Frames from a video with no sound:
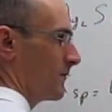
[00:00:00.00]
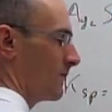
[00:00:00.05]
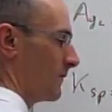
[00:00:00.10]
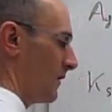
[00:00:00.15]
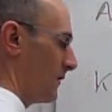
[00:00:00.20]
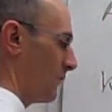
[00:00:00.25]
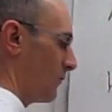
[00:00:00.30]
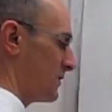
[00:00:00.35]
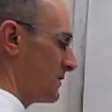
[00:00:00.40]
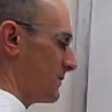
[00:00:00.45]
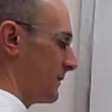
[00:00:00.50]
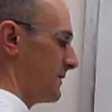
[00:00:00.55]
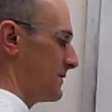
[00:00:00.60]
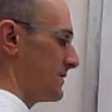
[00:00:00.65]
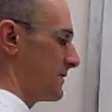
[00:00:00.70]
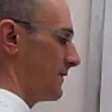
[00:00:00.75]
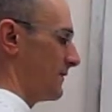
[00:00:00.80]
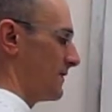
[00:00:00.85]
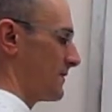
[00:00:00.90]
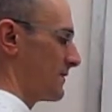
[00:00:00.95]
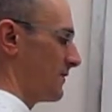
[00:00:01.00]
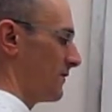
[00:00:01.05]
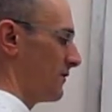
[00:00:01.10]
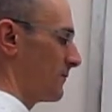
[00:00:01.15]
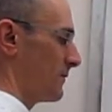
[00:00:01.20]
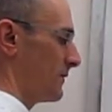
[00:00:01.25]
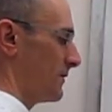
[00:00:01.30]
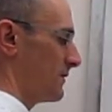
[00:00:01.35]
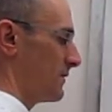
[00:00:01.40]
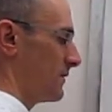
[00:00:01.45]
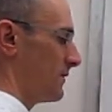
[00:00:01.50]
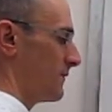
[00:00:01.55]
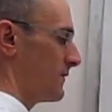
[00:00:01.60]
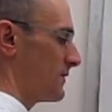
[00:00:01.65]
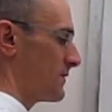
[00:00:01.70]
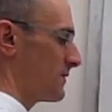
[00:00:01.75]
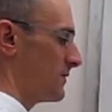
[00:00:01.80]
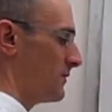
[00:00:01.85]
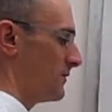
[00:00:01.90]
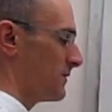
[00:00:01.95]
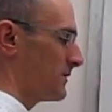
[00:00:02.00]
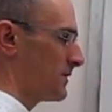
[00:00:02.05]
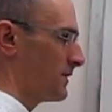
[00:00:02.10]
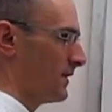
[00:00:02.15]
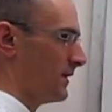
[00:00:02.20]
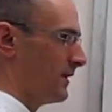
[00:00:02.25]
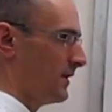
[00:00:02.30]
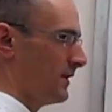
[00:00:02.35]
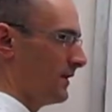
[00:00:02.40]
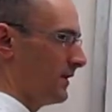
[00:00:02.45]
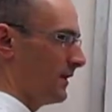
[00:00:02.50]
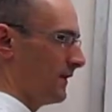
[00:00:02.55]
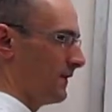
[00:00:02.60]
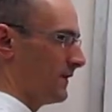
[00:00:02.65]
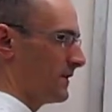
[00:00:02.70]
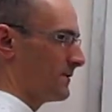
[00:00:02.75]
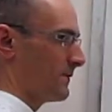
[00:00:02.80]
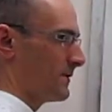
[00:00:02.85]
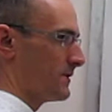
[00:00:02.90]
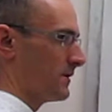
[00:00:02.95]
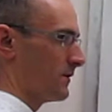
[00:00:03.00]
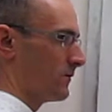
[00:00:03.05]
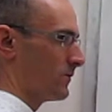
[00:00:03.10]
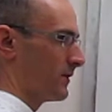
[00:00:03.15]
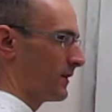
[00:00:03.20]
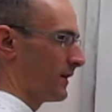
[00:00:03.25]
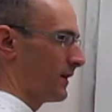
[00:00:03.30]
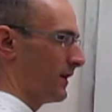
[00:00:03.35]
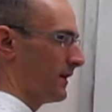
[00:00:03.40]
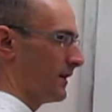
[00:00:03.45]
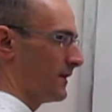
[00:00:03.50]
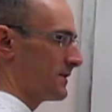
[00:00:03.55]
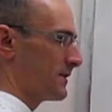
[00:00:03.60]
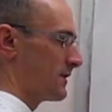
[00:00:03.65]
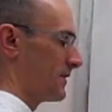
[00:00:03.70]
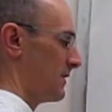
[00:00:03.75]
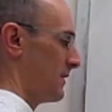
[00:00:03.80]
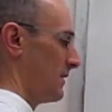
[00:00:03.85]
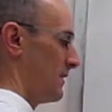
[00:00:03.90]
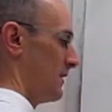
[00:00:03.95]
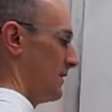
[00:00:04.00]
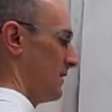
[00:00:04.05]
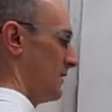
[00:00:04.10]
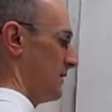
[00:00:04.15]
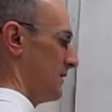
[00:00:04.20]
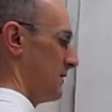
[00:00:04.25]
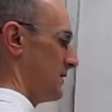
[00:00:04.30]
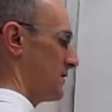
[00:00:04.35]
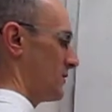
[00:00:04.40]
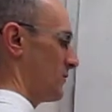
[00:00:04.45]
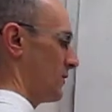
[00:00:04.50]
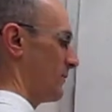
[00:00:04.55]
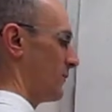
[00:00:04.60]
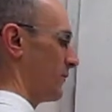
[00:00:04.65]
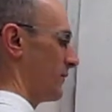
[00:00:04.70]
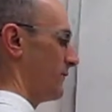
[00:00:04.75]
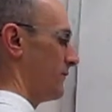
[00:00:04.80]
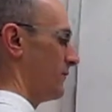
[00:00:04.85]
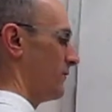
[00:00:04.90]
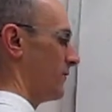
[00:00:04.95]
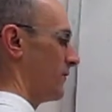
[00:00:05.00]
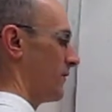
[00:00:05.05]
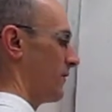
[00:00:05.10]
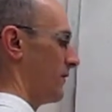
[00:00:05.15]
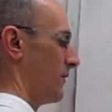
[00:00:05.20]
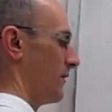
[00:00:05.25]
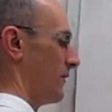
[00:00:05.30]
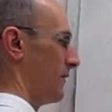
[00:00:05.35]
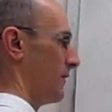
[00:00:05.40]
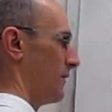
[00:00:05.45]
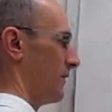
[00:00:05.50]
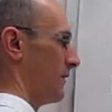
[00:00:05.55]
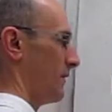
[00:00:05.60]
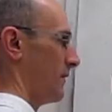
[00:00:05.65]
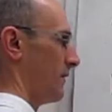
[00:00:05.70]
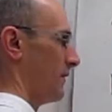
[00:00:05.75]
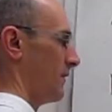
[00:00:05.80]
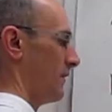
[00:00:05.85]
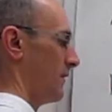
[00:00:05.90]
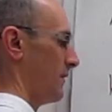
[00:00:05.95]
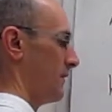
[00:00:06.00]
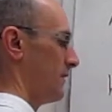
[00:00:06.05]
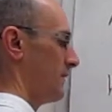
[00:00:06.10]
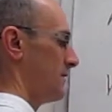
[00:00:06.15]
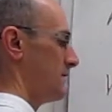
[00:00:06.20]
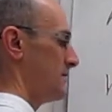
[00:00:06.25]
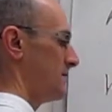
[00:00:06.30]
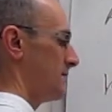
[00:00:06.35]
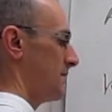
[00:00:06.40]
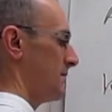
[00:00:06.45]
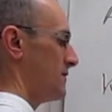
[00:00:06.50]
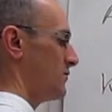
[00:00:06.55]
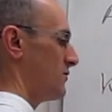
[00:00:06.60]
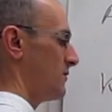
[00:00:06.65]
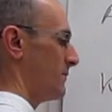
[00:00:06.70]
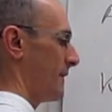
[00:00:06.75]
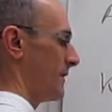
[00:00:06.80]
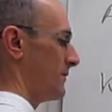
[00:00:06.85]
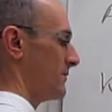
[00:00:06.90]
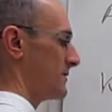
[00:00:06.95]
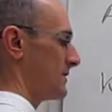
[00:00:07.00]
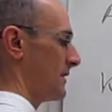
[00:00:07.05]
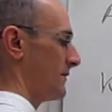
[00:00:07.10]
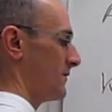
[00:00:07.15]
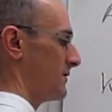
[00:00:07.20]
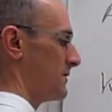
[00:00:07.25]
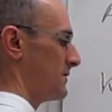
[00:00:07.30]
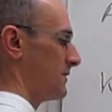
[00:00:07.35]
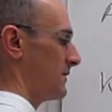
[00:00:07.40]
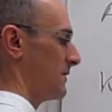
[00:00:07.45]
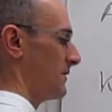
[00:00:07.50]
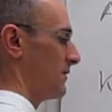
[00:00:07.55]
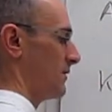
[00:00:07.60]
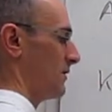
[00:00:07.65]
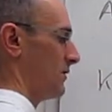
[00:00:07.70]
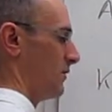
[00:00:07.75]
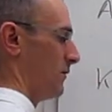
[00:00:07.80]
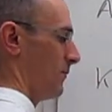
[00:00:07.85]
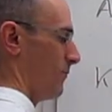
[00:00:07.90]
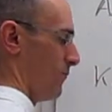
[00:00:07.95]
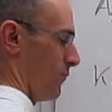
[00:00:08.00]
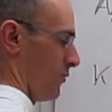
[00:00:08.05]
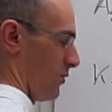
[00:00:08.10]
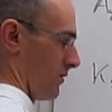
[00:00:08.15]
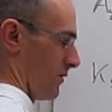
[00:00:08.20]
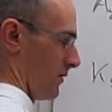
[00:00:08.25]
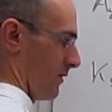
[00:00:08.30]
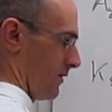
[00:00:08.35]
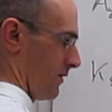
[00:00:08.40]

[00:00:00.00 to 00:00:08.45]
uh, which means that the solubility of the salt in this particular case is 3.4 10 to the minus 17 molar.